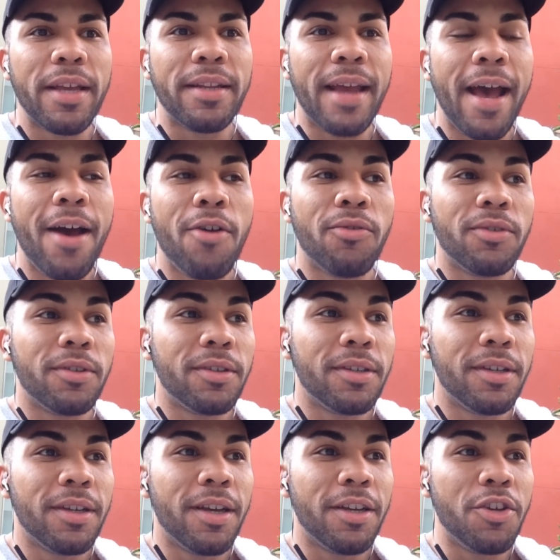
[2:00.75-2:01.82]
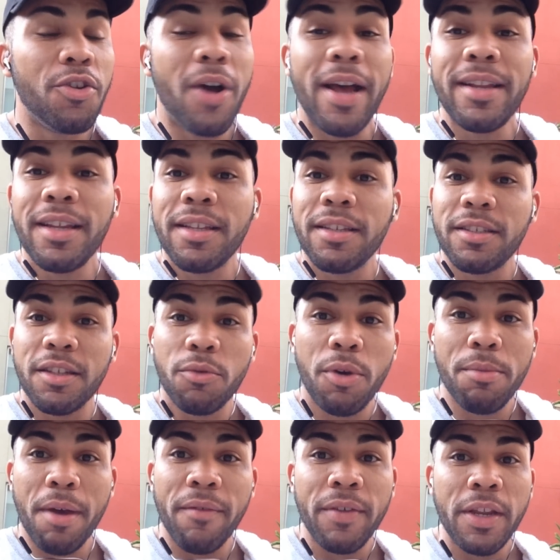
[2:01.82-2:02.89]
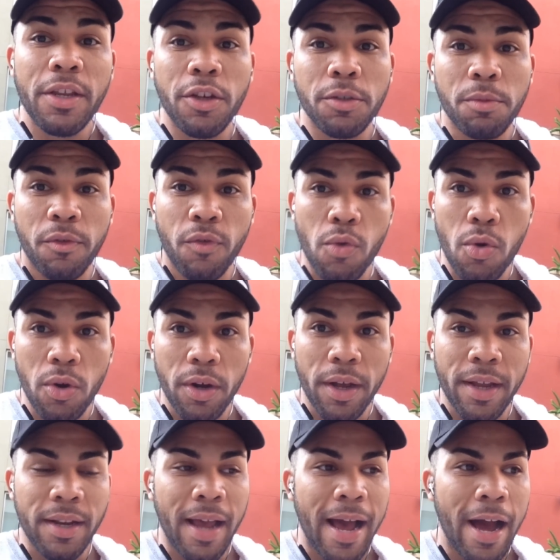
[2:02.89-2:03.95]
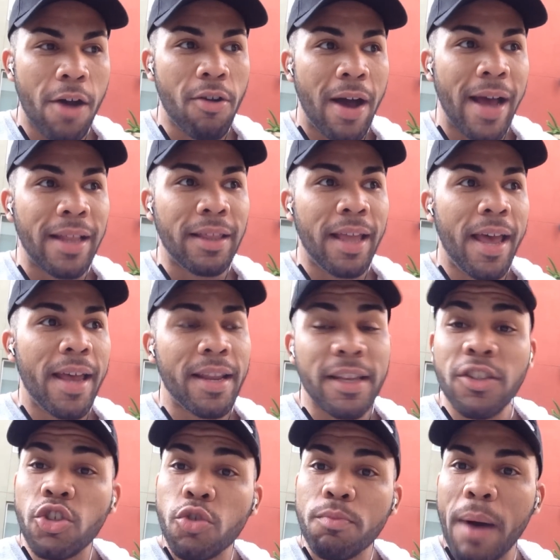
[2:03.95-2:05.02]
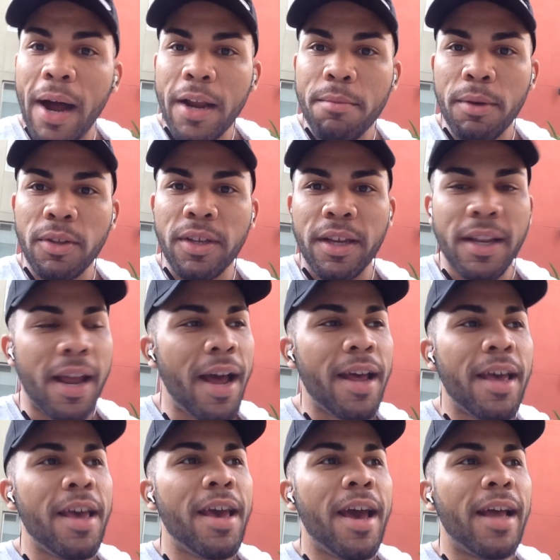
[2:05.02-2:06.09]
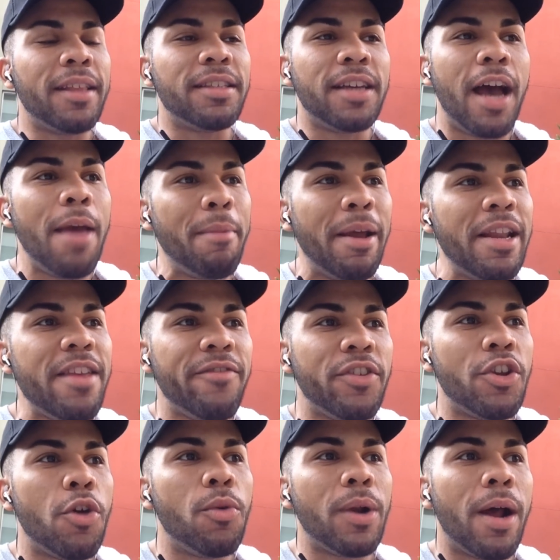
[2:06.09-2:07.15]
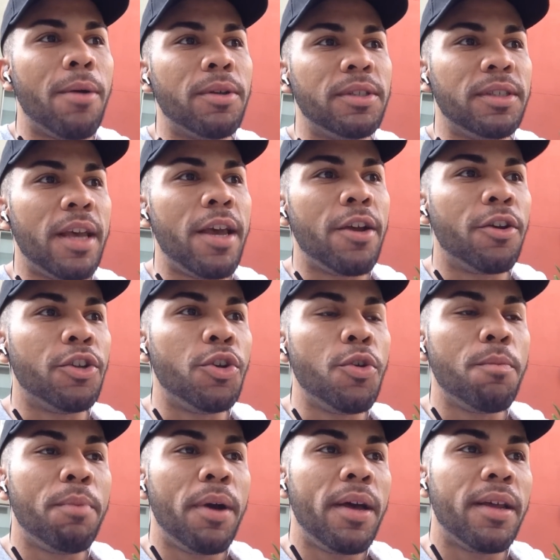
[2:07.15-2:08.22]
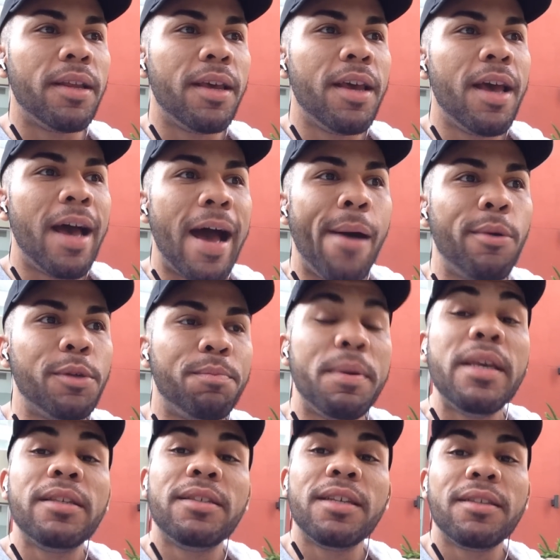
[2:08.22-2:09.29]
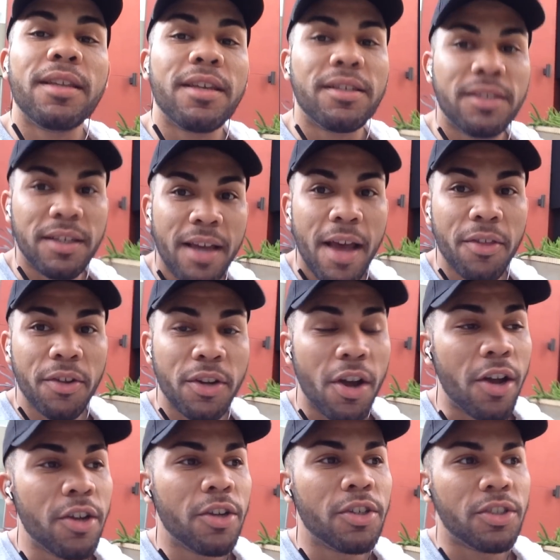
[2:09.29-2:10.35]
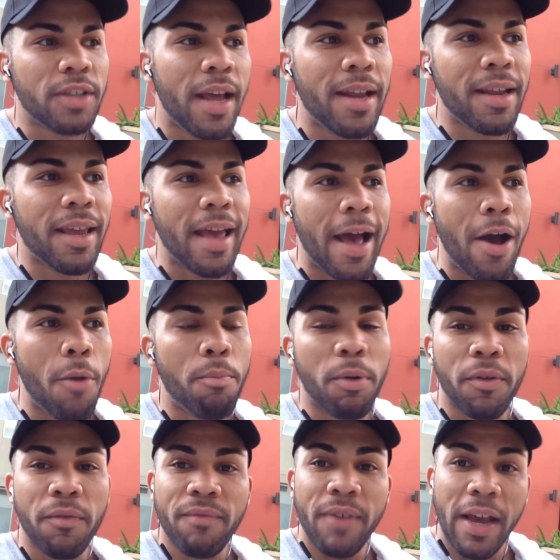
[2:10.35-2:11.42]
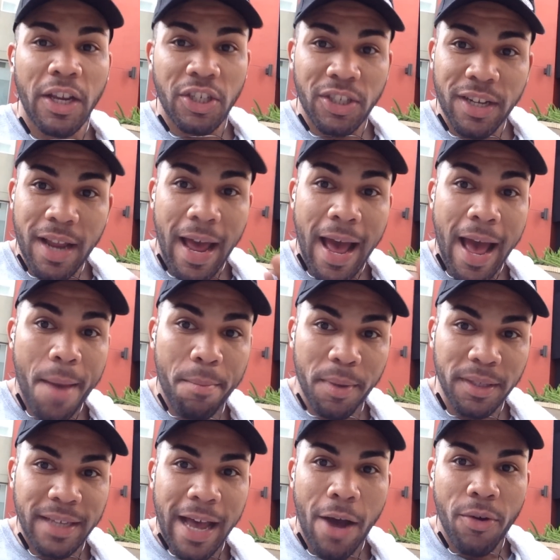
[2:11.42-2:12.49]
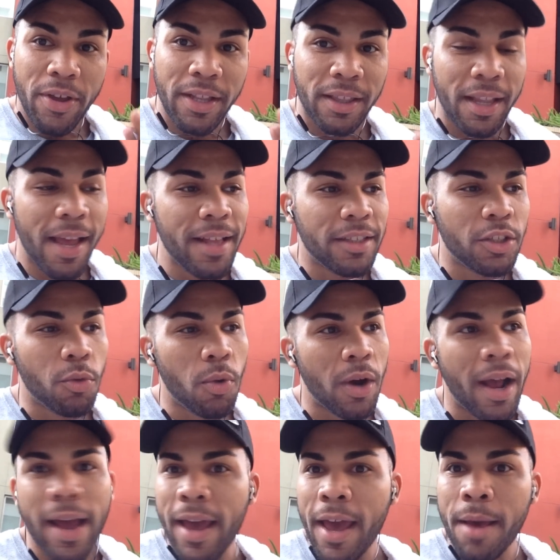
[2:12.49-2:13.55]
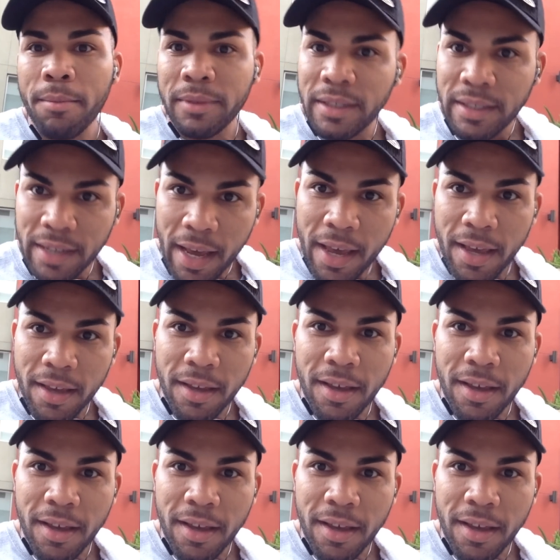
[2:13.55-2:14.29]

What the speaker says: it down, you know, I did this in one of my videos before, and how I led into bodybuilding. And at the time, I didn't even know what I was saying or doing, but I was piecing things together and understanding how perfection happens, how it led to where I am today.